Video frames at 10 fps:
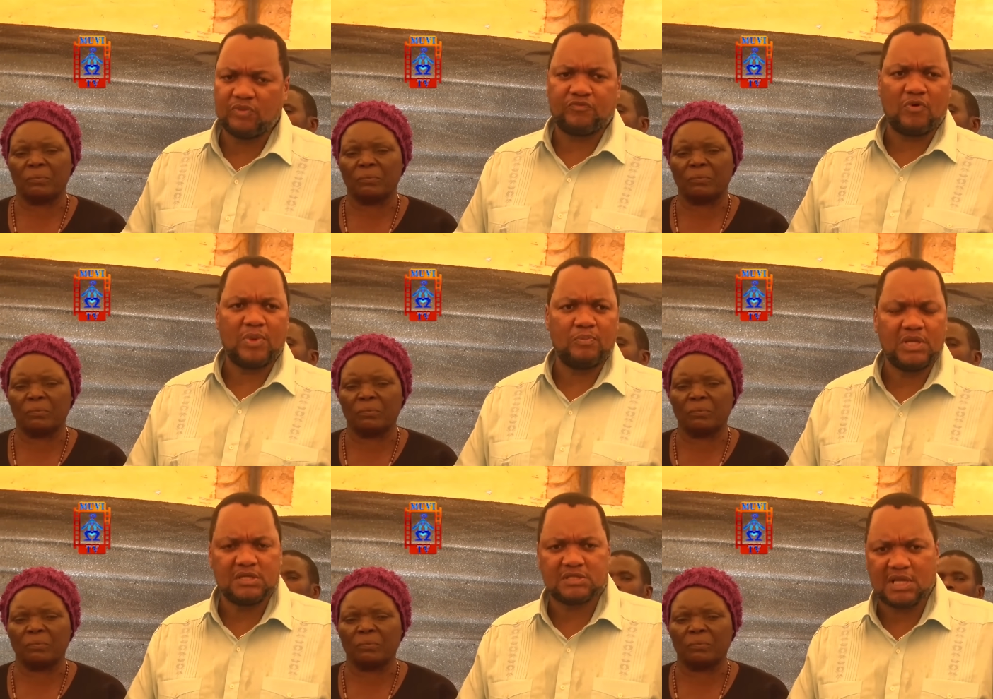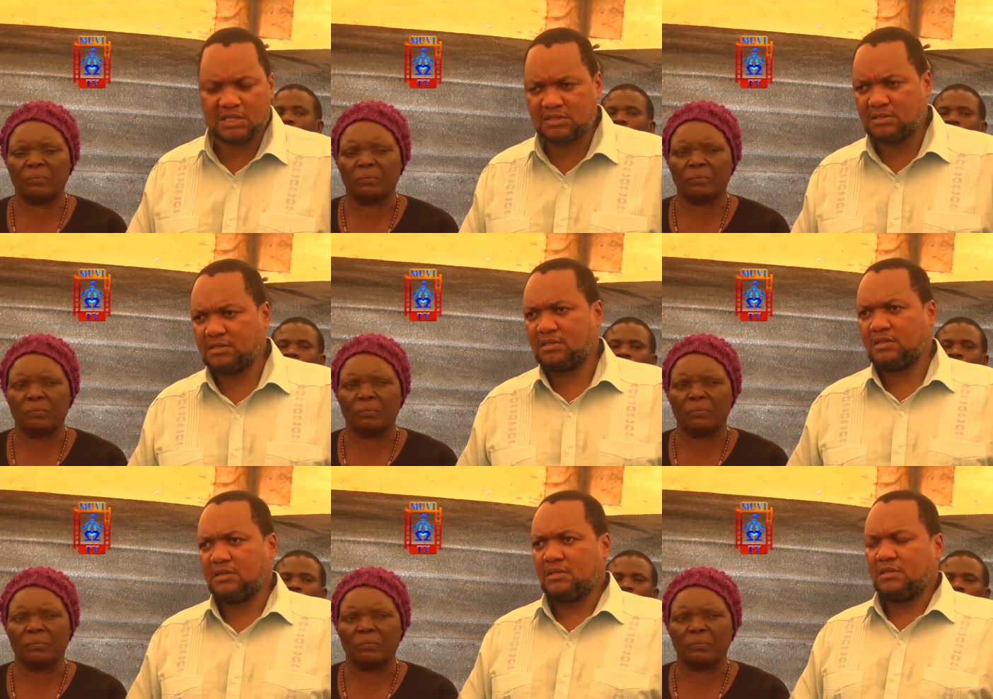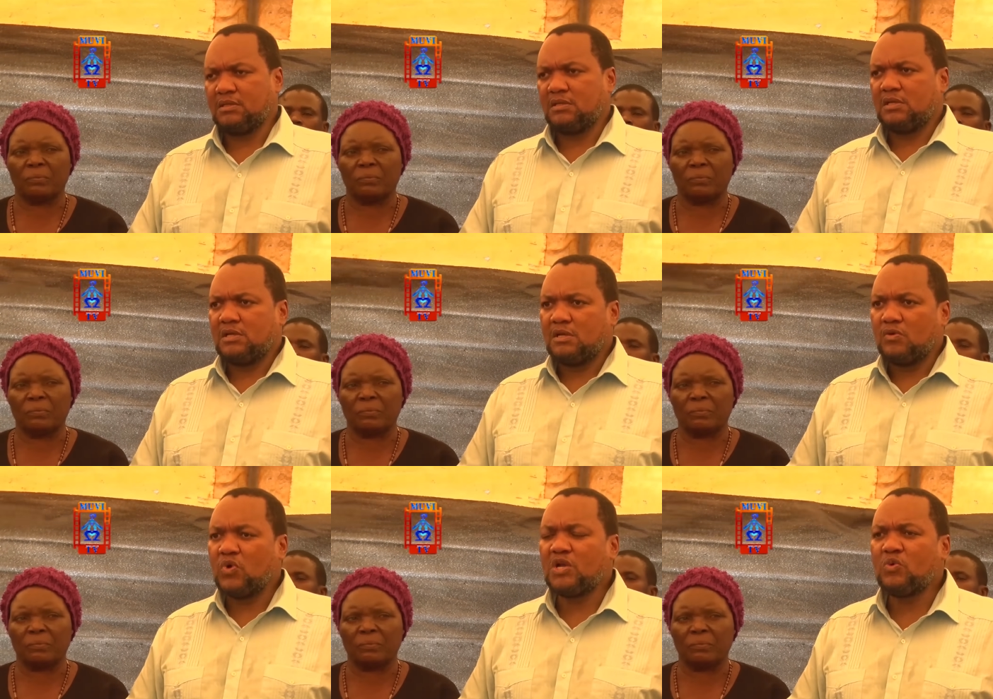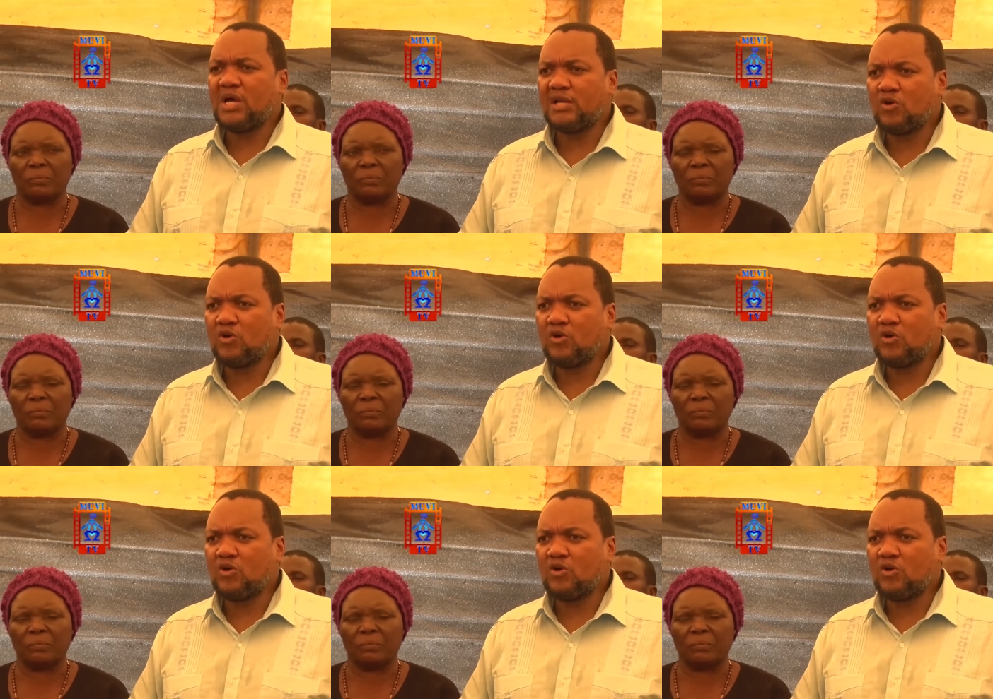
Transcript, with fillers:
Speaker 1: them former ministers, when we were